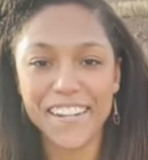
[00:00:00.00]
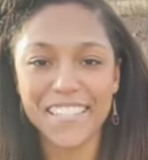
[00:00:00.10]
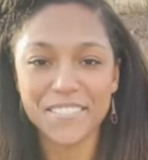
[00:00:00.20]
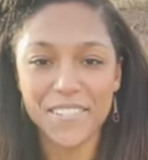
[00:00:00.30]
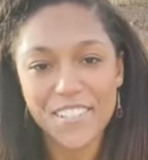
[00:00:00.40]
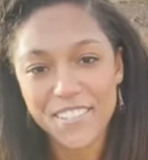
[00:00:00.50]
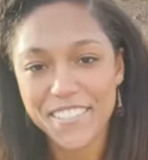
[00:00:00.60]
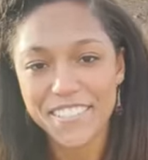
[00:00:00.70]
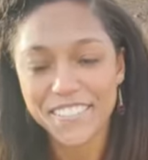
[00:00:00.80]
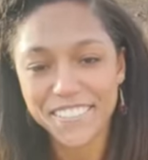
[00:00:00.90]
Elementary
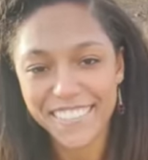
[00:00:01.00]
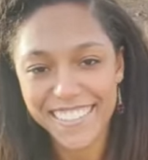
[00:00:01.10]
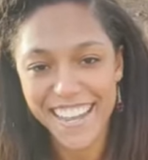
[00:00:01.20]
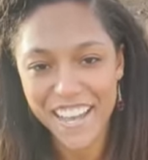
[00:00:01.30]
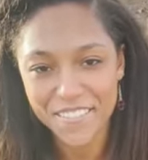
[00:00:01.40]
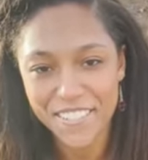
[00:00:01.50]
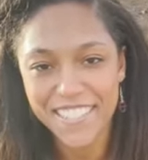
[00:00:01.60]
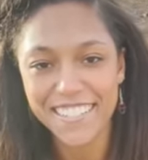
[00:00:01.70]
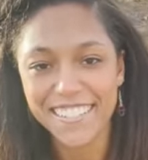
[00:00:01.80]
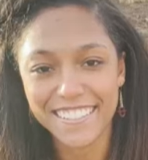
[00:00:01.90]
School in
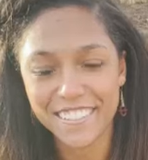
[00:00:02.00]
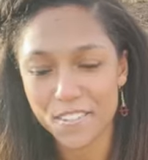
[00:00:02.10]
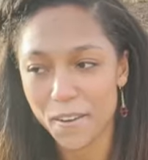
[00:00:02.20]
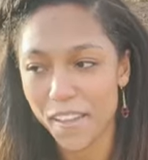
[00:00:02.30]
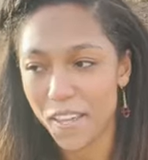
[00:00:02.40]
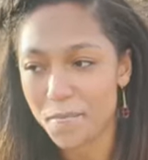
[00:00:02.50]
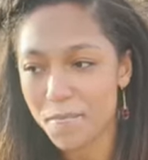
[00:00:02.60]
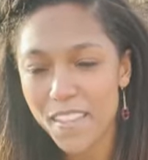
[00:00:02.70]
Evanston, Illinois.